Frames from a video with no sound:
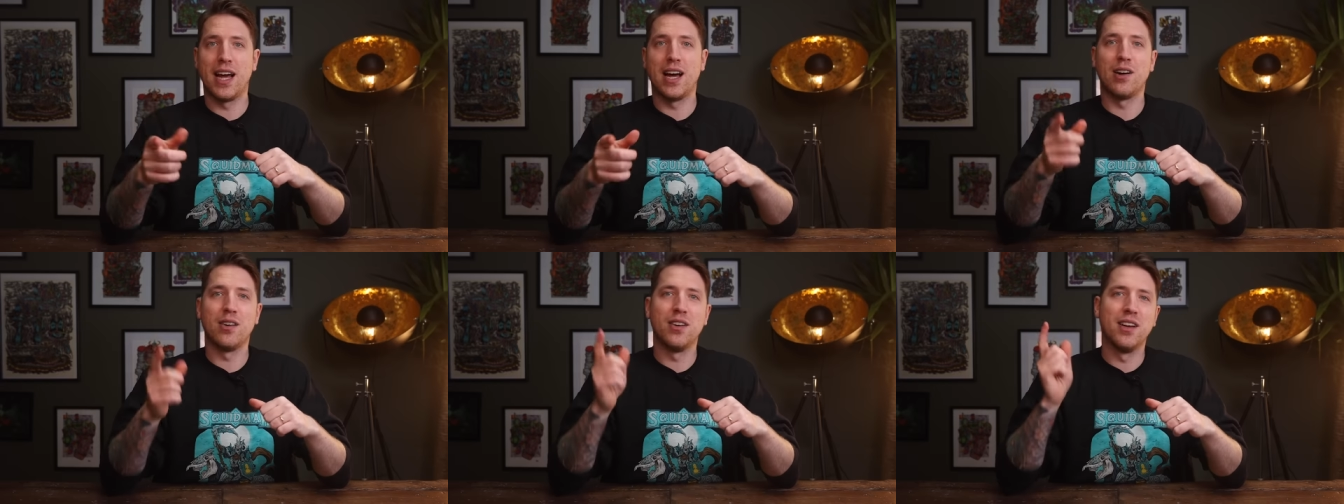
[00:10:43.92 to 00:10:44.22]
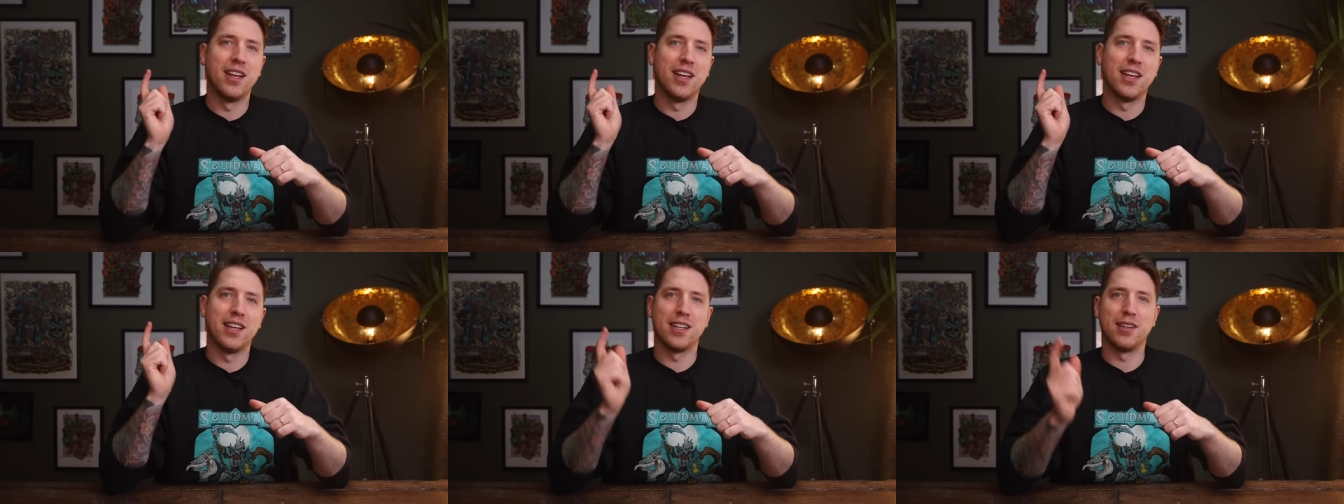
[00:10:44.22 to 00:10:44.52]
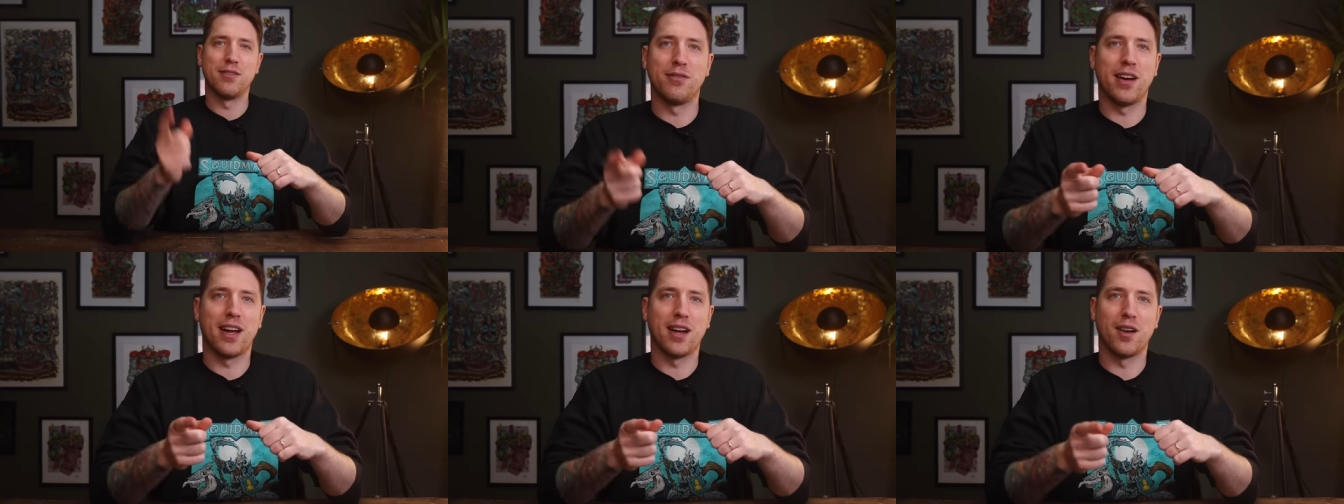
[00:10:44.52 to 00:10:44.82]
now,
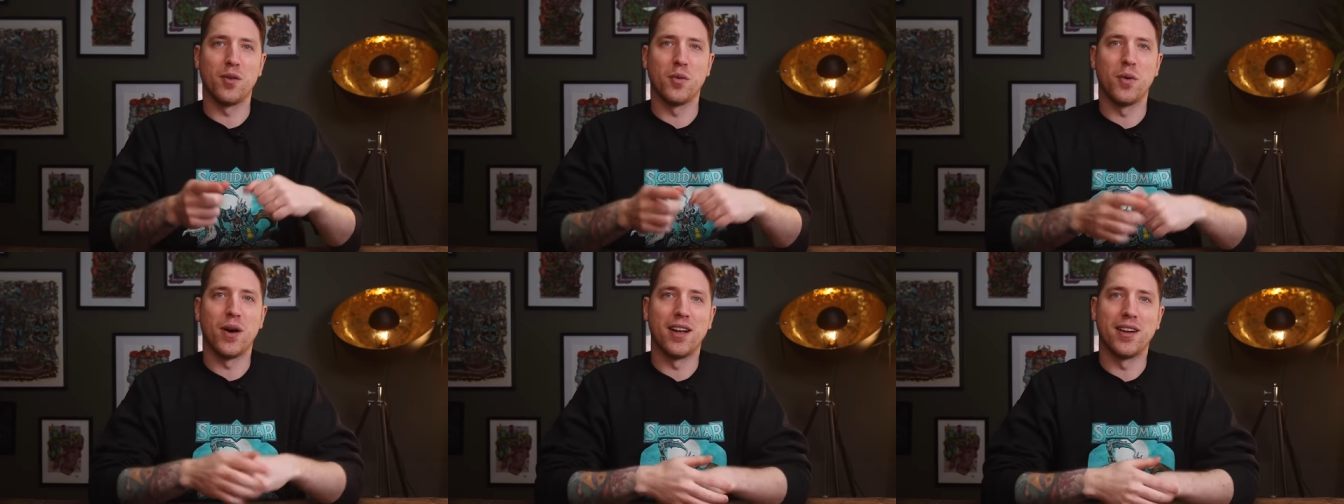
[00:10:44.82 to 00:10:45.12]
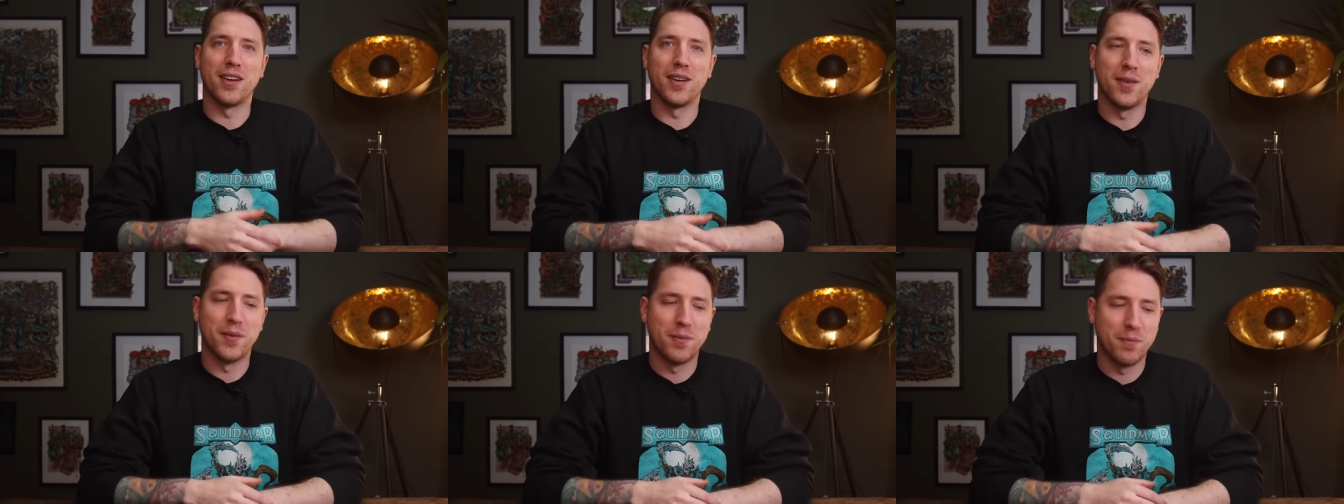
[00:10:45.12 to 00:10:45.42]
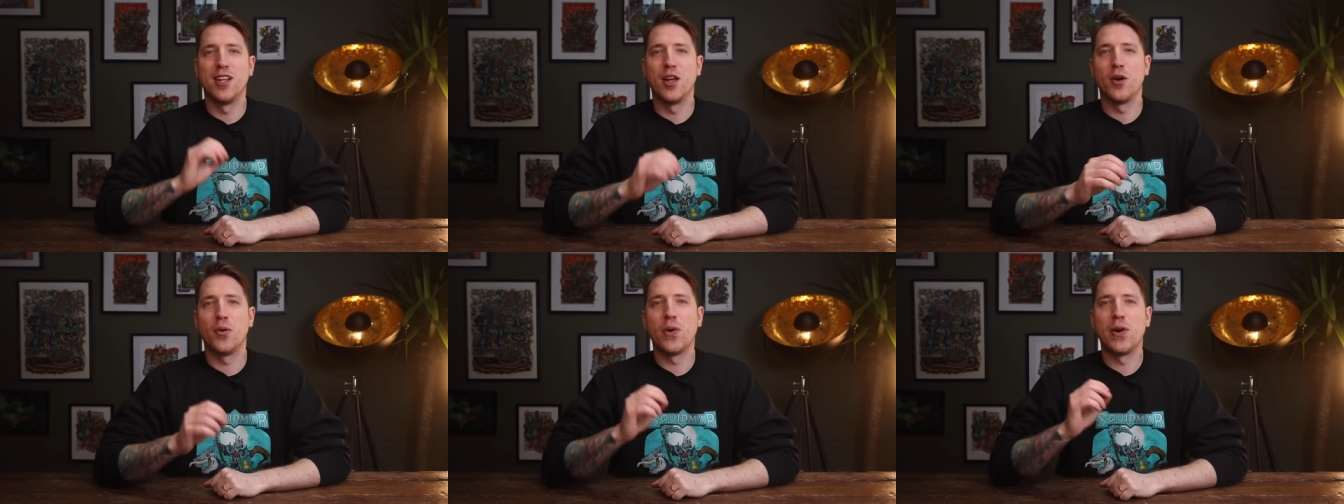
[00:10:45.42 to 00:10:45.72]
the final one.
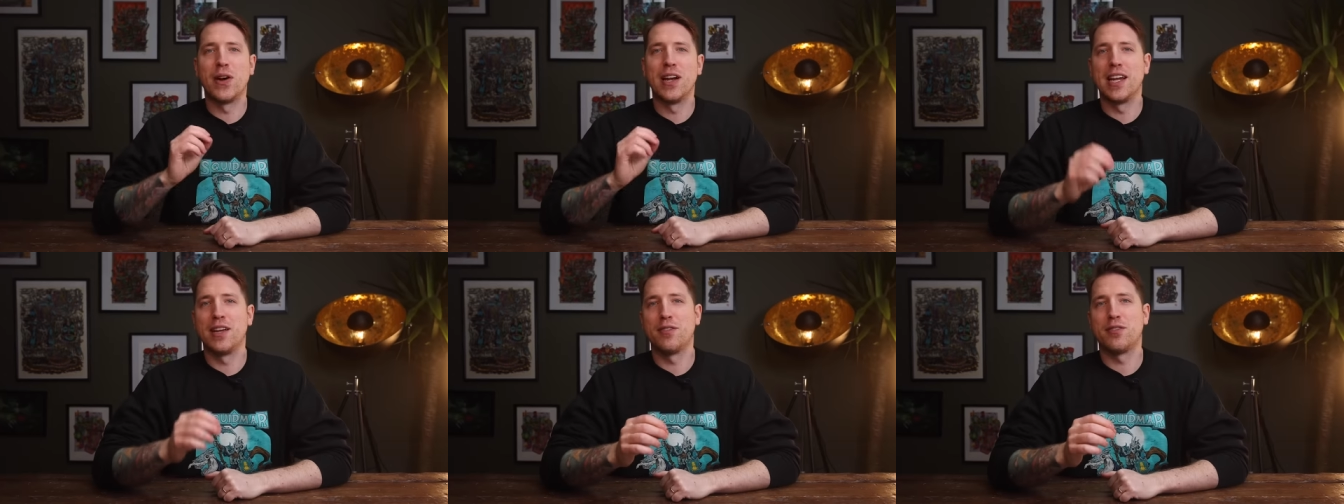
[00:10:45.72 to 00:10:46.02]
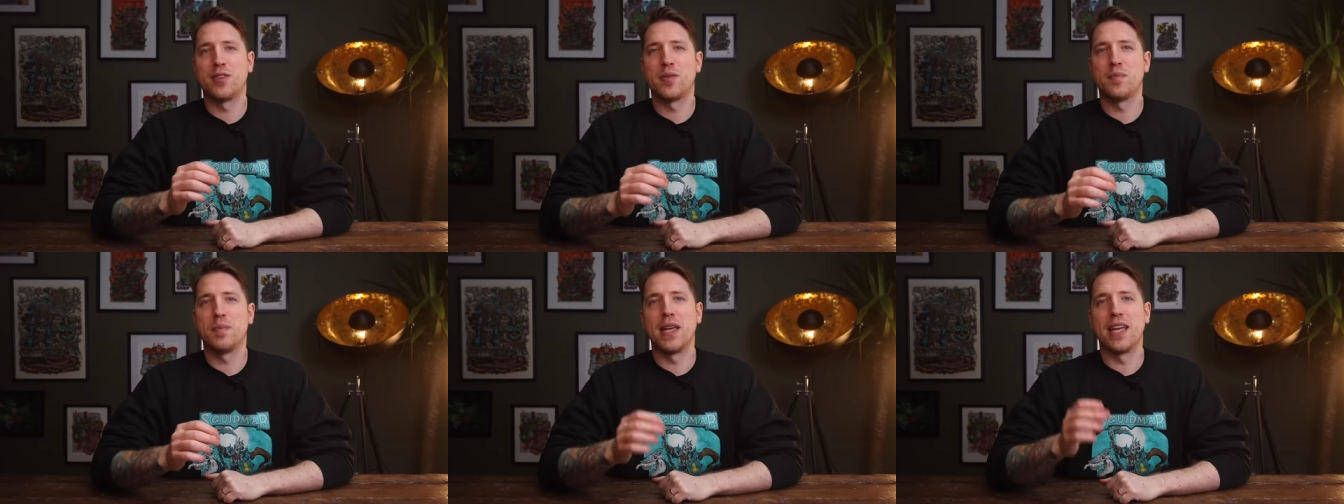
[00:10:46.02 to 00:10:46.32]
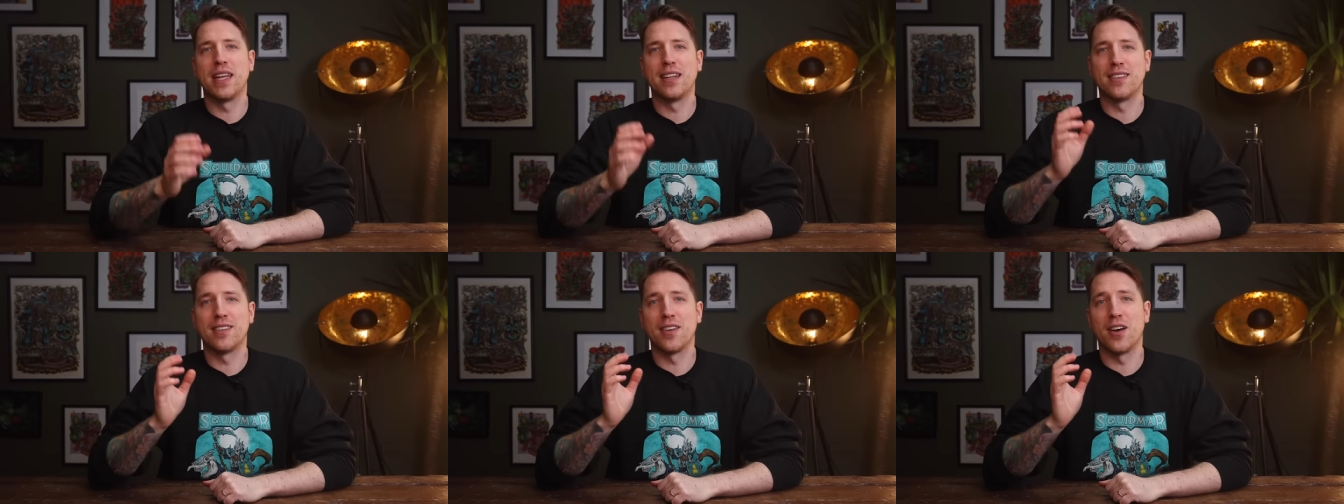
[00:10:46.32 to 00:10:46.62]
lower lift
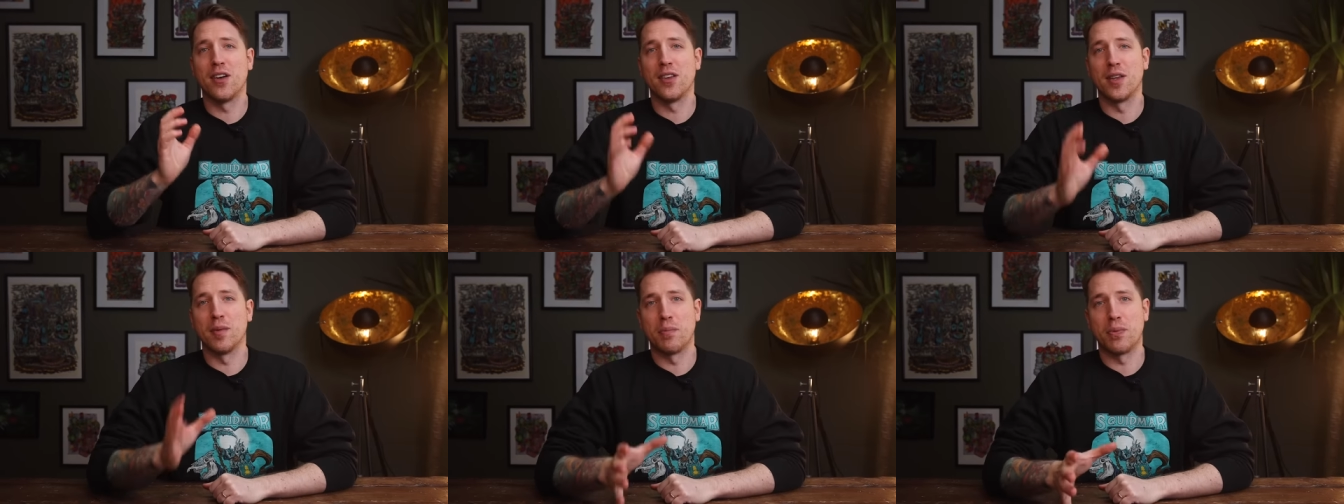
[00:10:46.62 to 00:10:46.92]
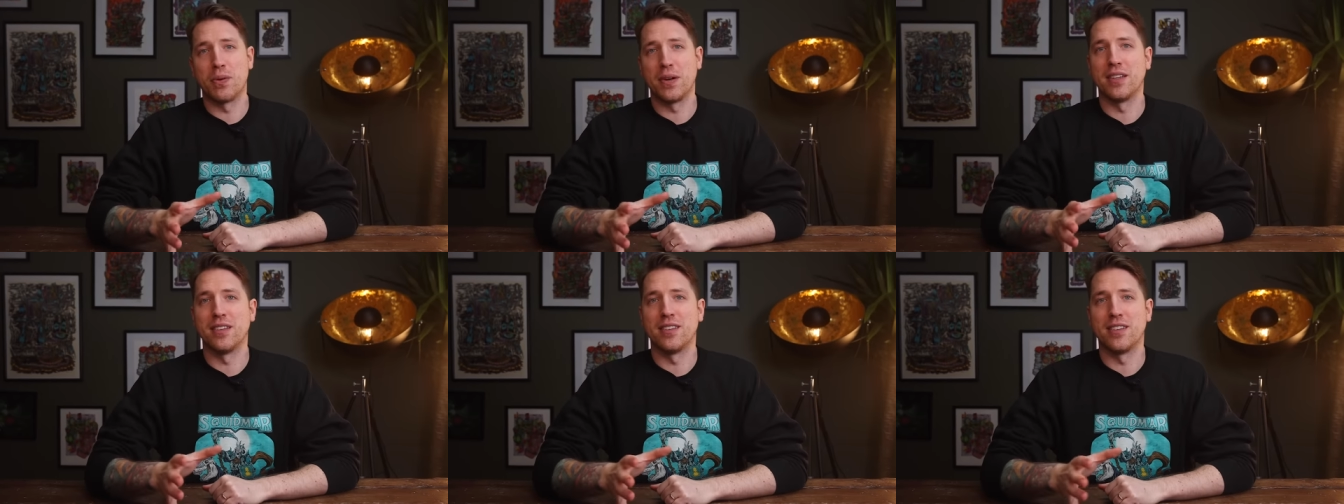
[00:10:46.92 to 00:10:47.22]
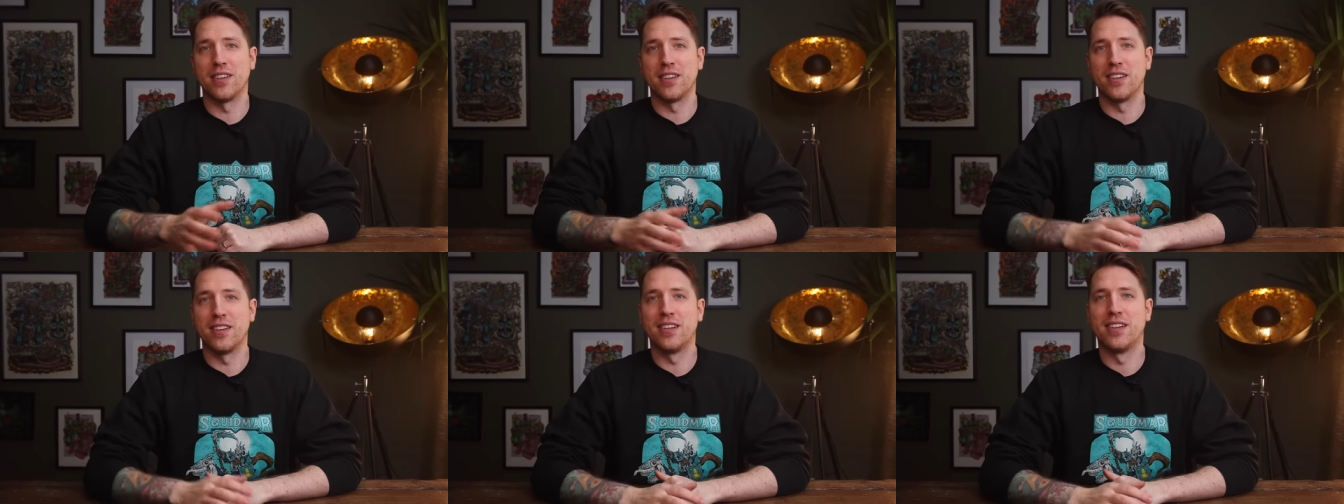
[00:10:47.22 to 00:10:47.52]
speeds on the
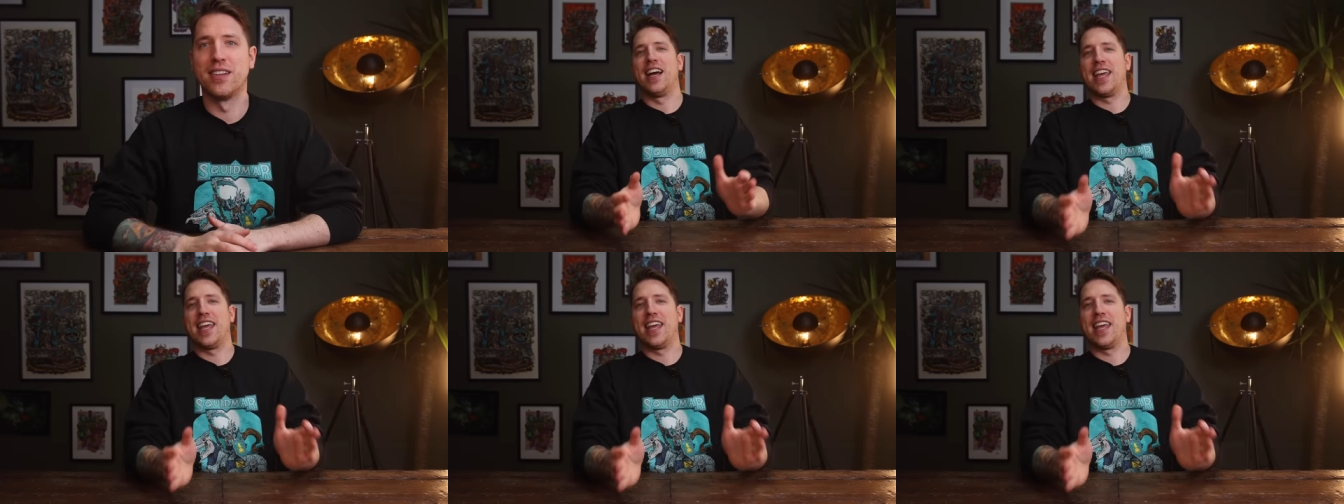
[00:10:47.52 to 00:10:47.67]
printer.